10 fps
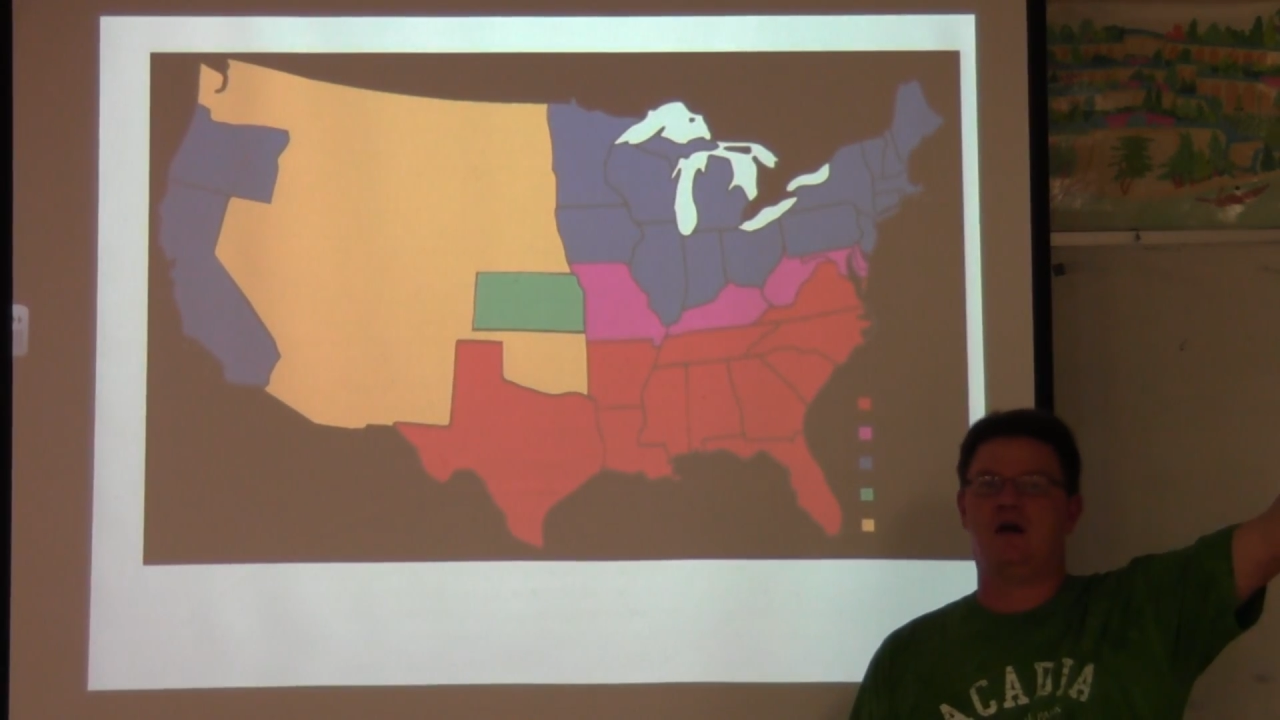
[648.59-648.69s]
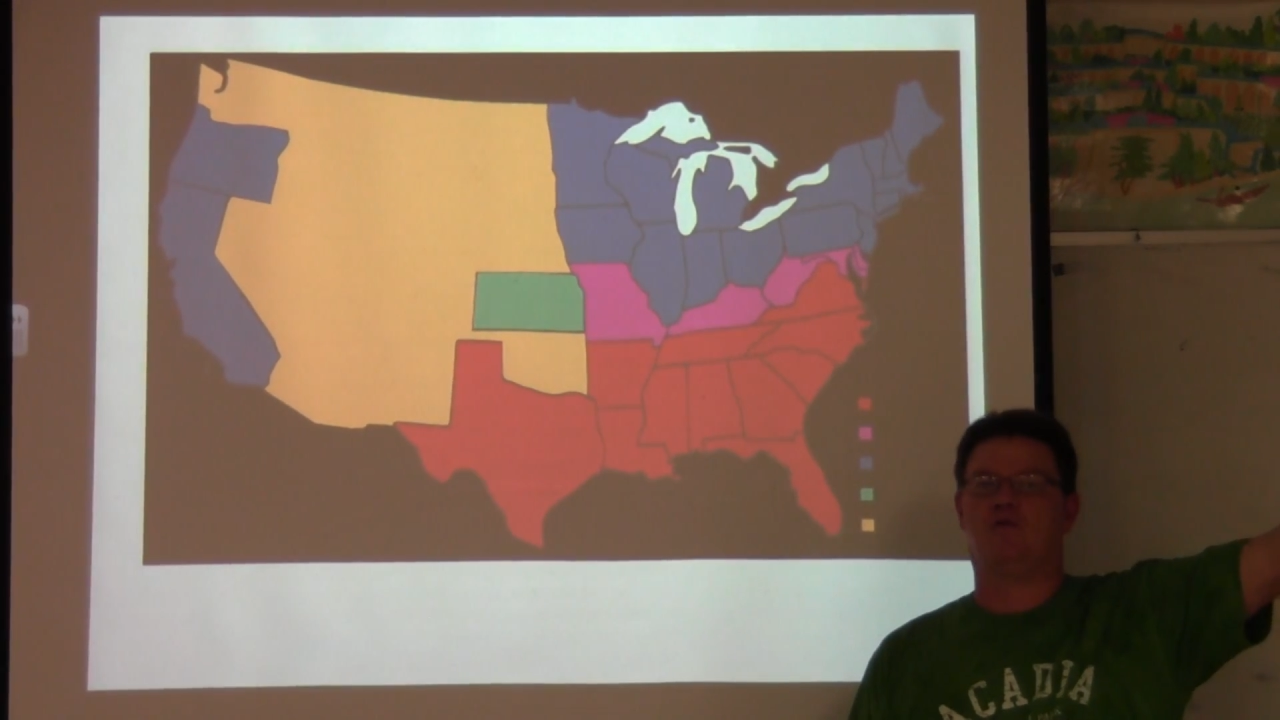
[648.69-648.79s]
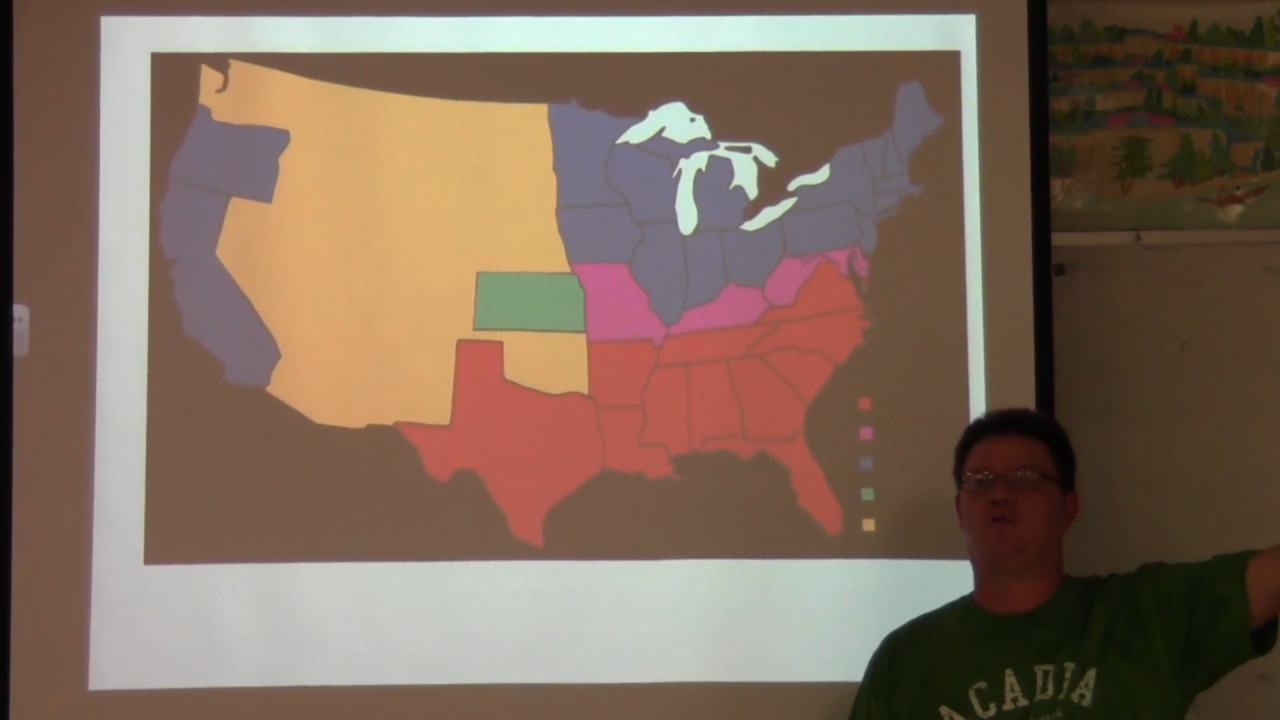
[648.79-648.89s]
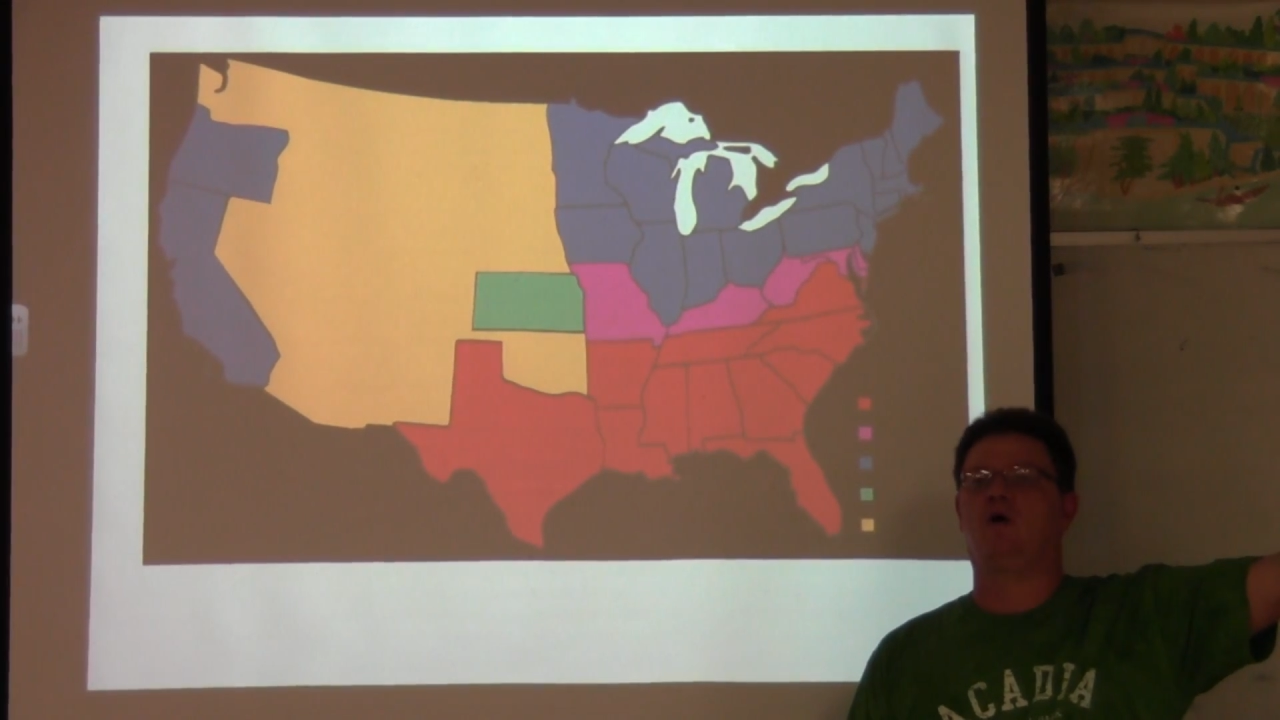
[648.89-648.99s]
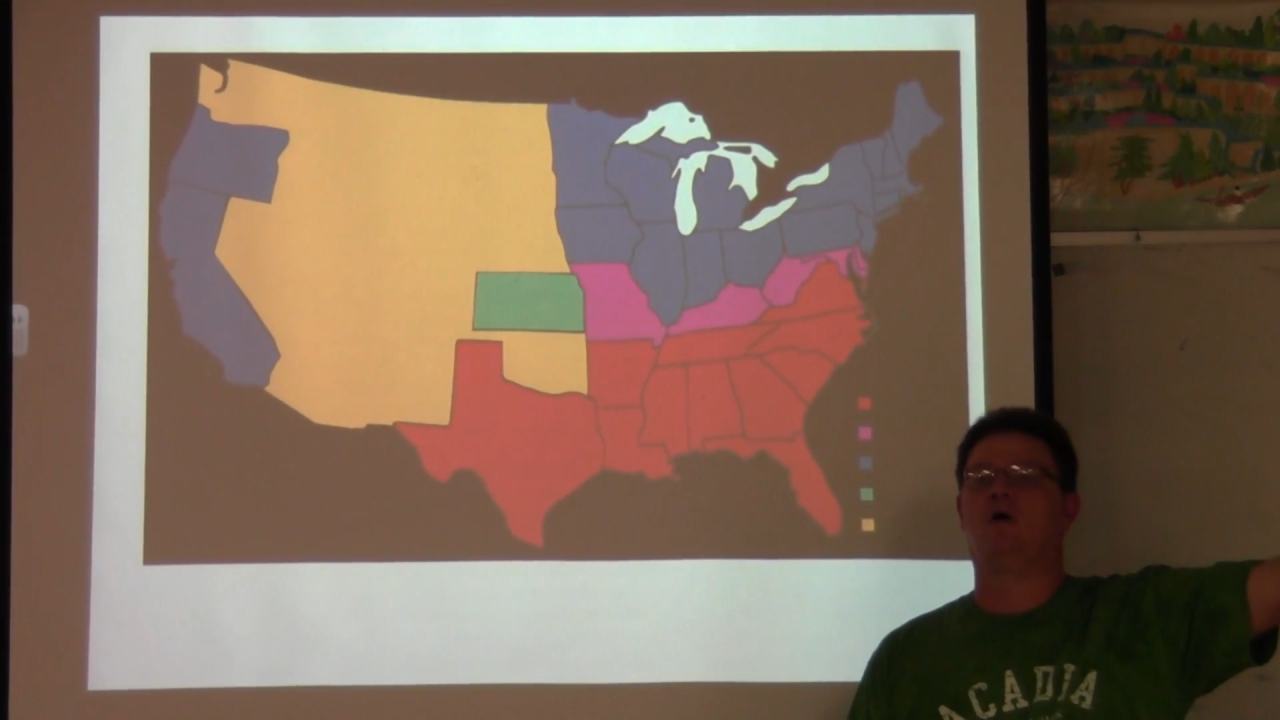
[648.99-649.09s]

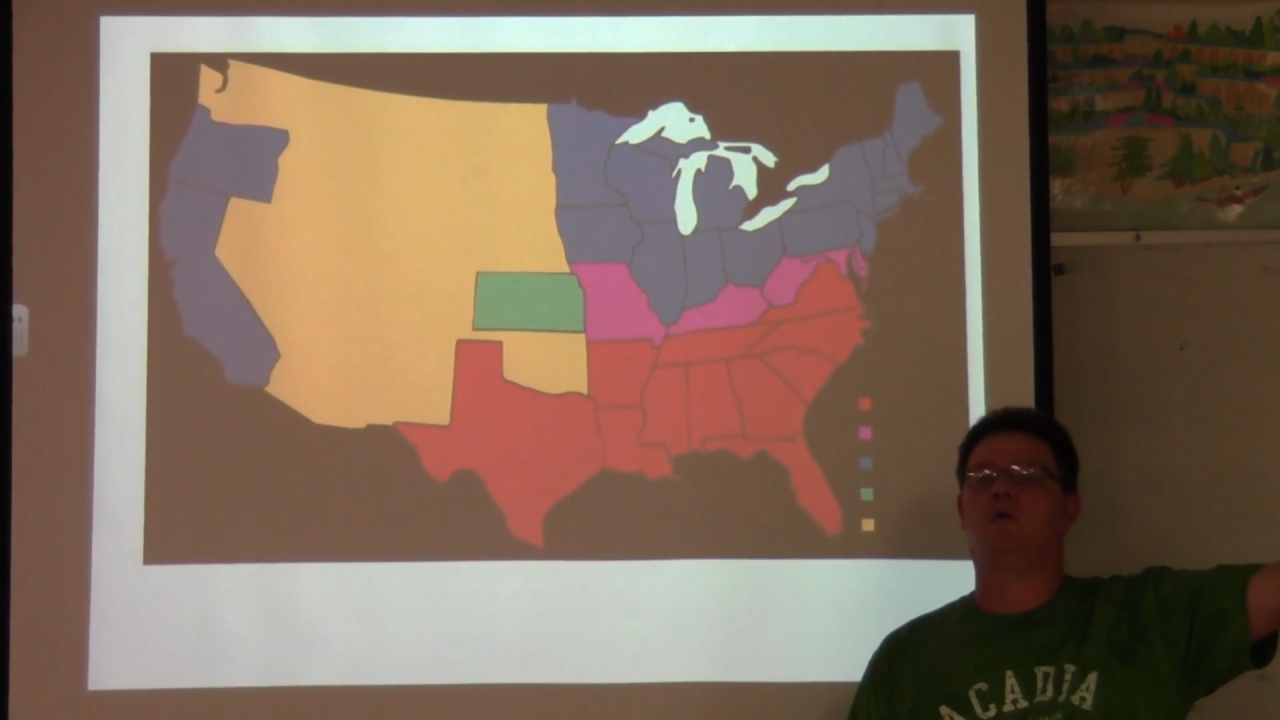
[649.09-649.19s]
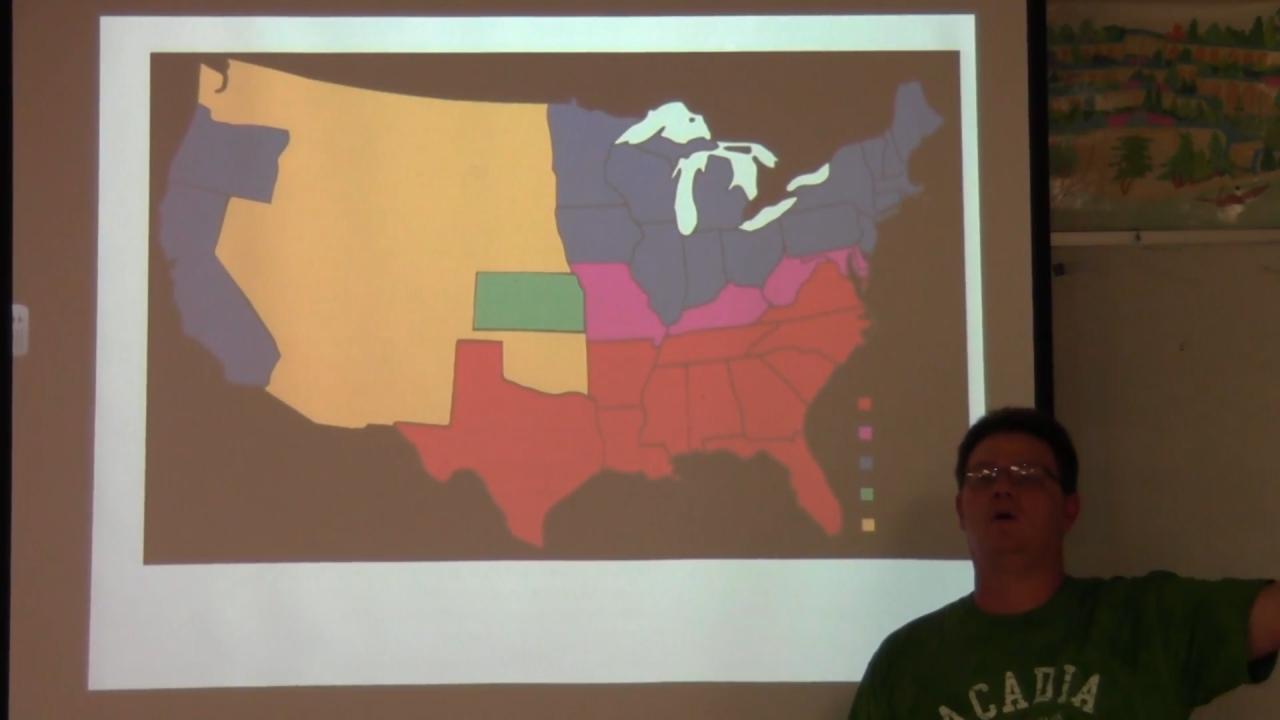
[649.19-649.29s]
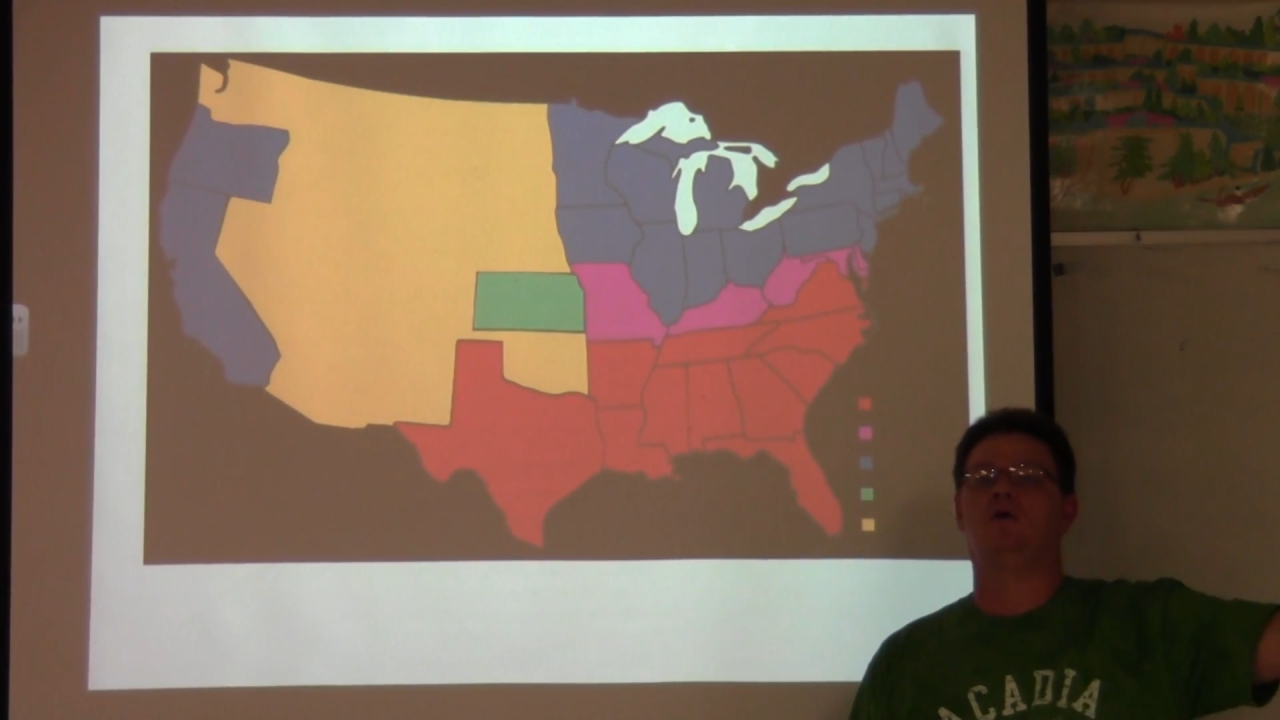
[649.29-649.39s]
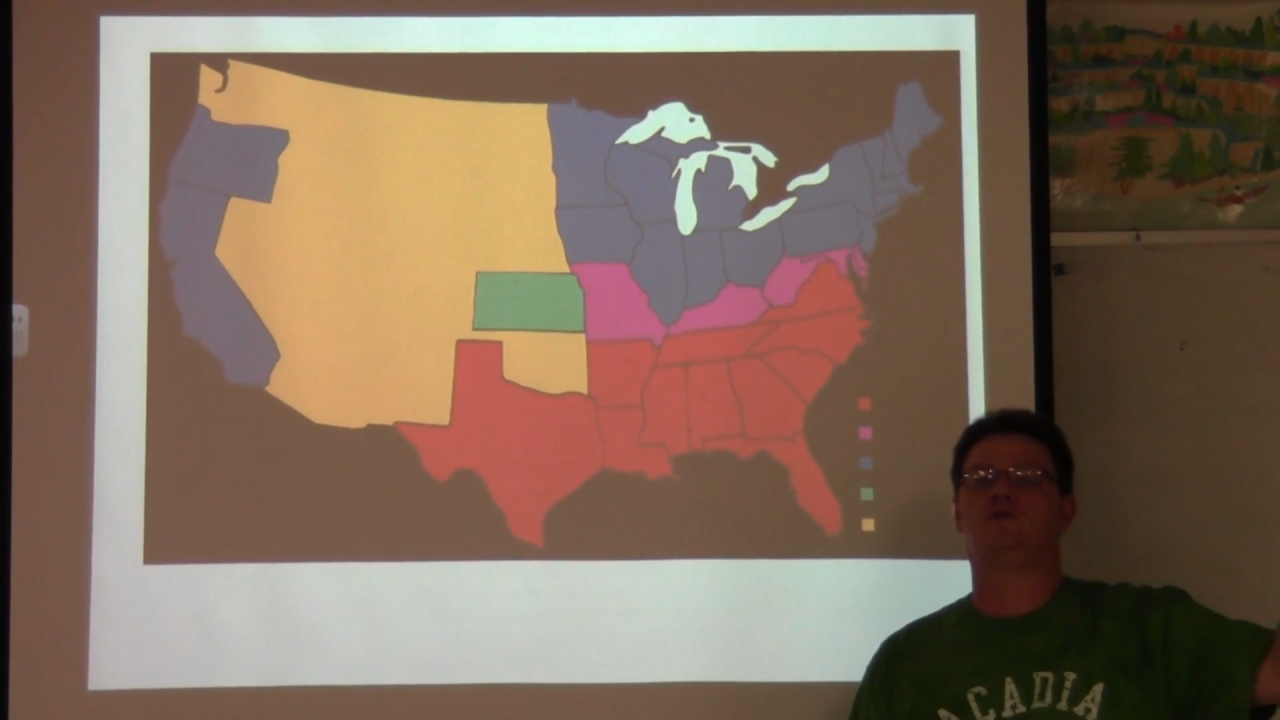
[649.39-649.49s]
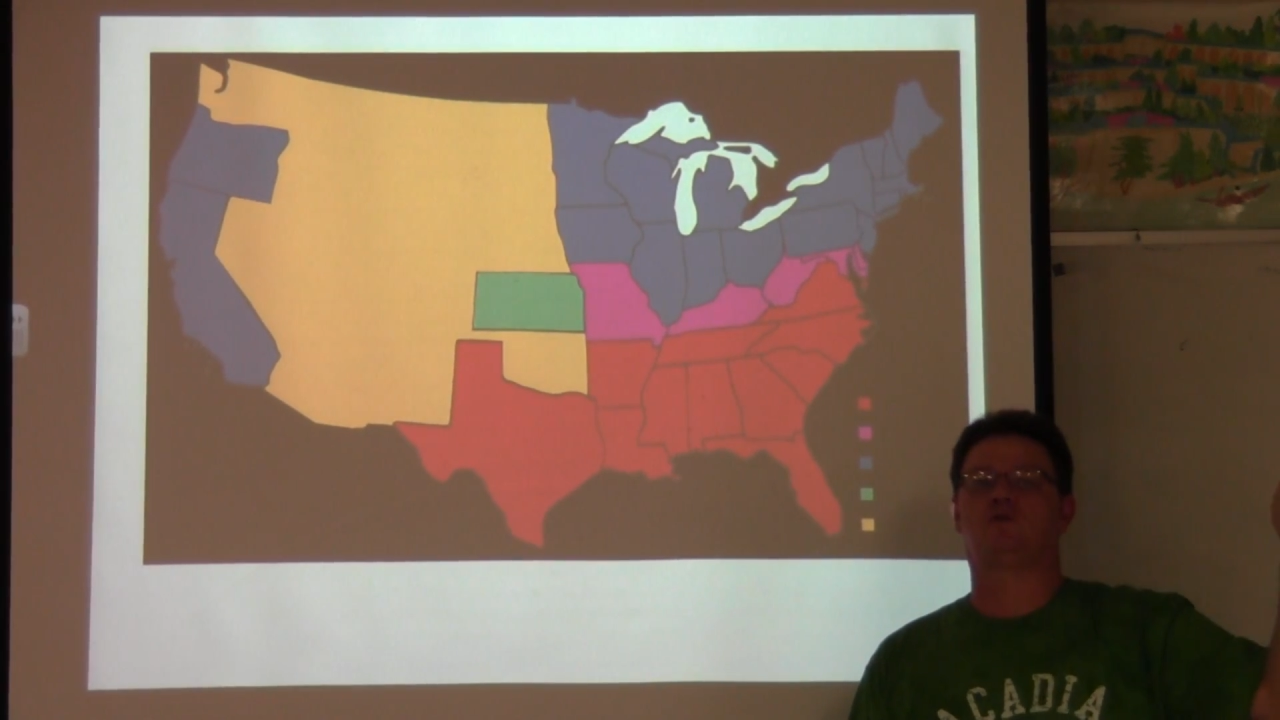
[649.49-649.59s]
enough railroad